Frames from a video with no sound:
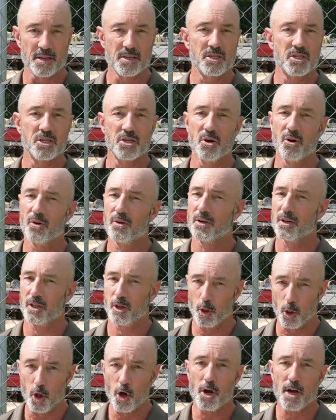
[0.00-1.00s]
It's still,
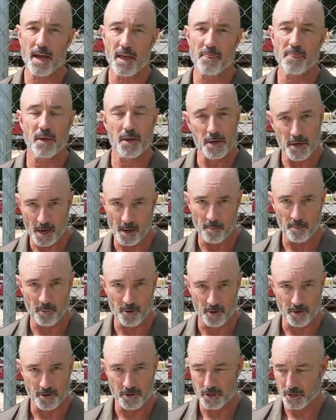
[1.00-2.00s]
look at the
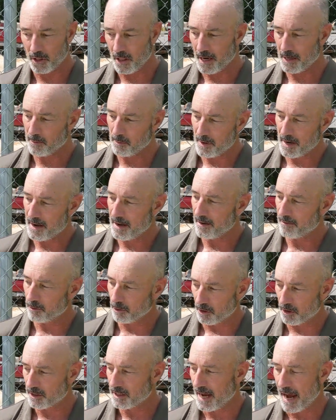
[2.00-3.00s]
numbers like we have
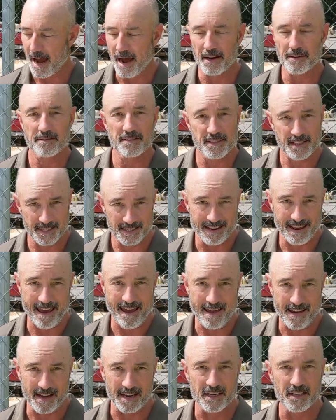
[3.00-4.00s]
looked at
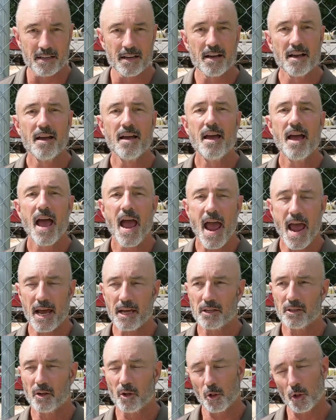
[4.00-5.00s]
today,
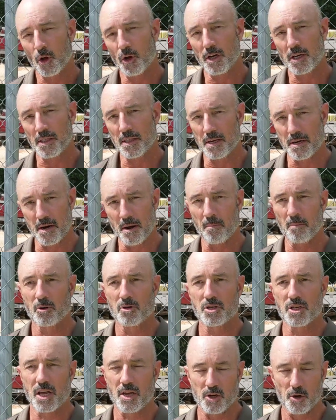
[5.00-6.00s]
and look at the
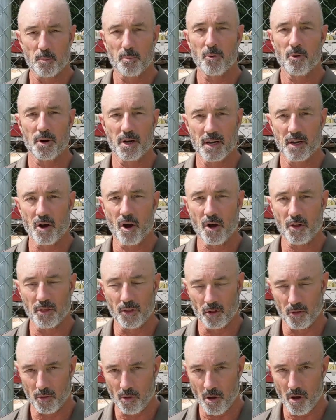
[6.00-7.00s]
numbers that you're putting on
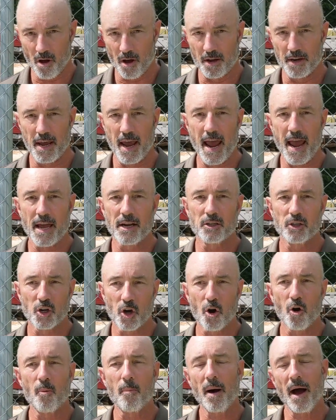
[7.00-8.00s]
the lawn and
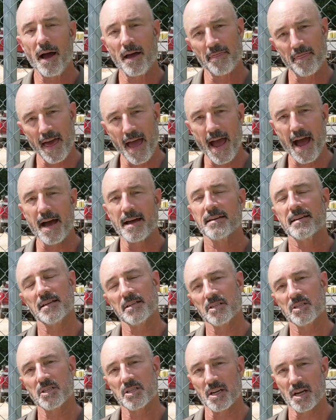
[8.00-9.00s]
go by that
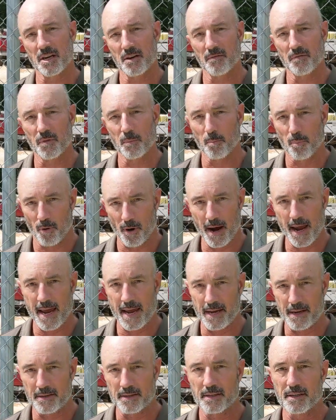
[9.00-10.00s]
instead of the
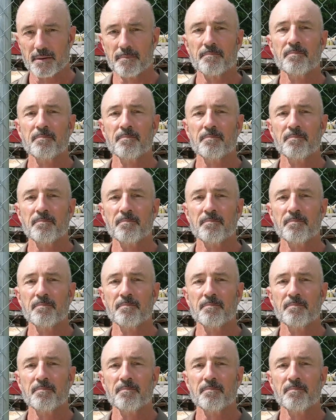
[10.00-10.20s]
brand.